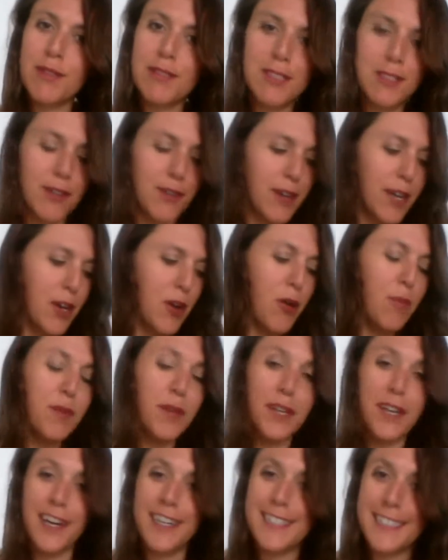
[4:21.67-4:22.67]
so I hope
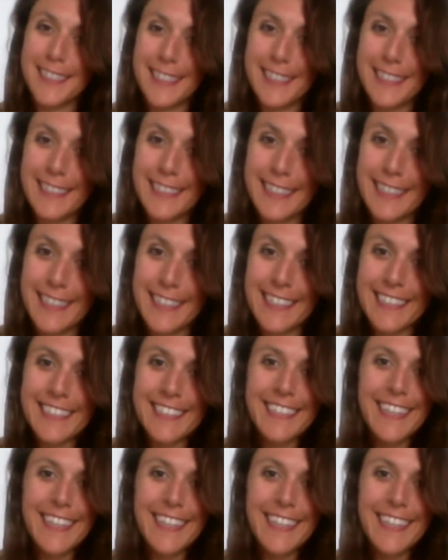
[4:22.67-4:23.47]
you guys can see this.